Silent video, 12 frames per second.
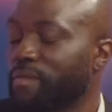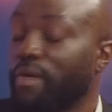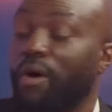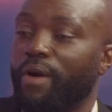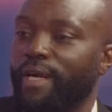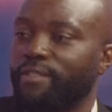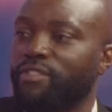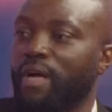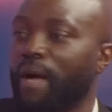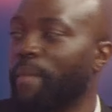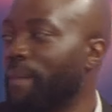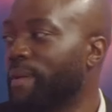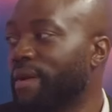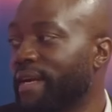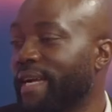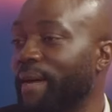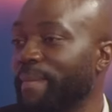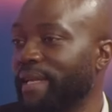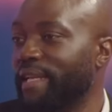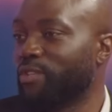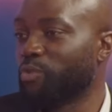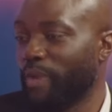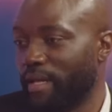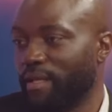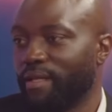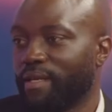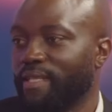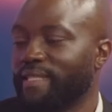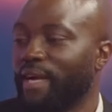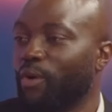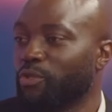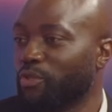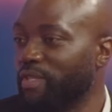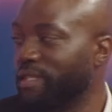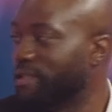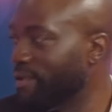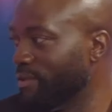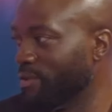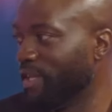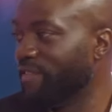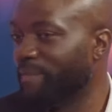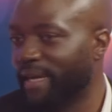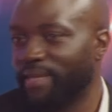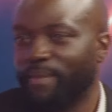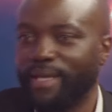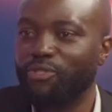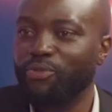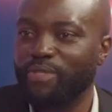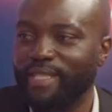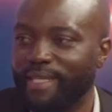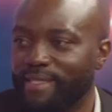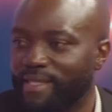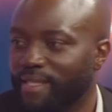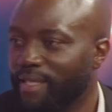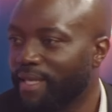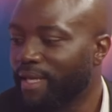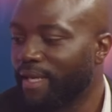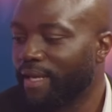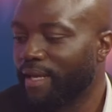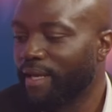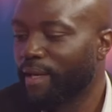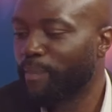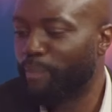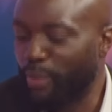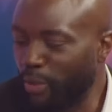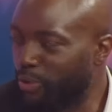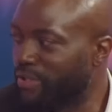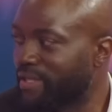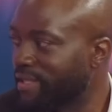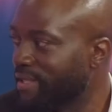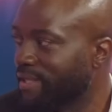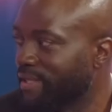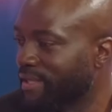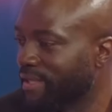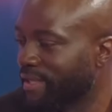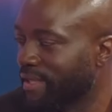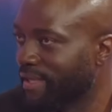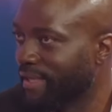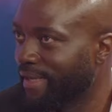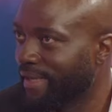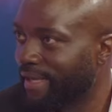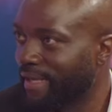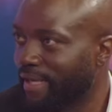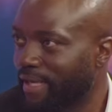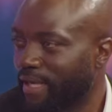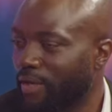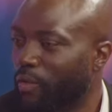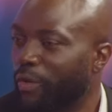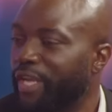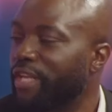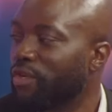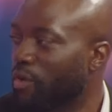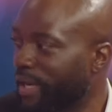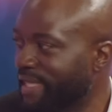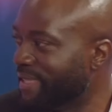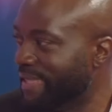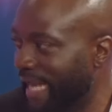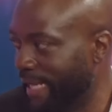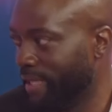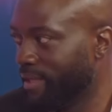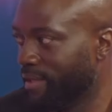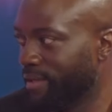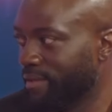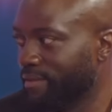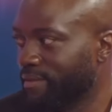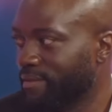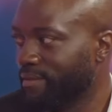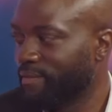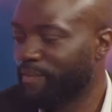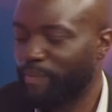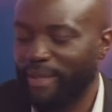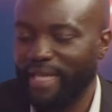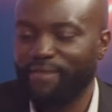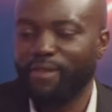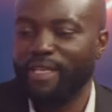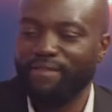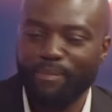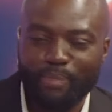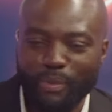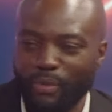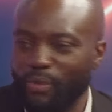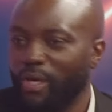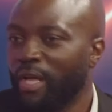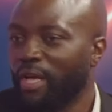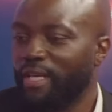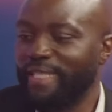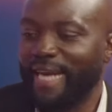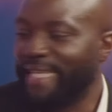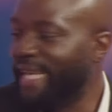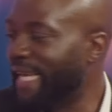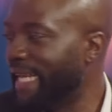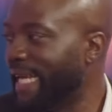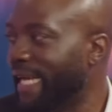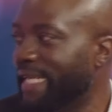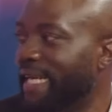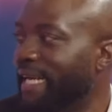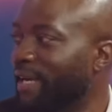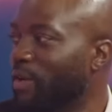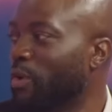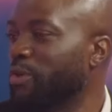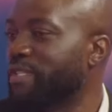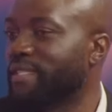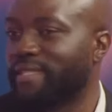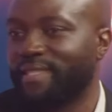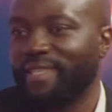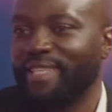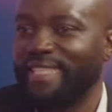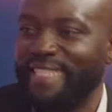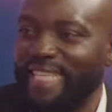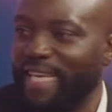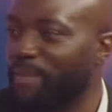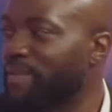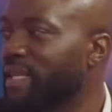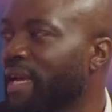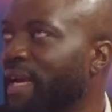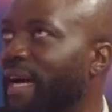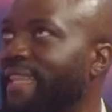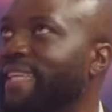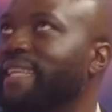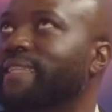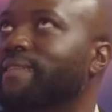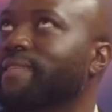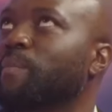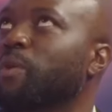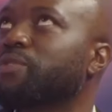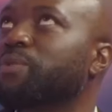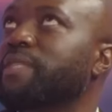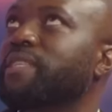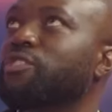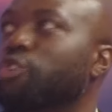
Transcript: All right, so I'm going to come in as well, because I also need to give my two cents. Bruce, we know what he's done. Played for Liverpool, yada, yada, yada, coached certain teams. I think his most recent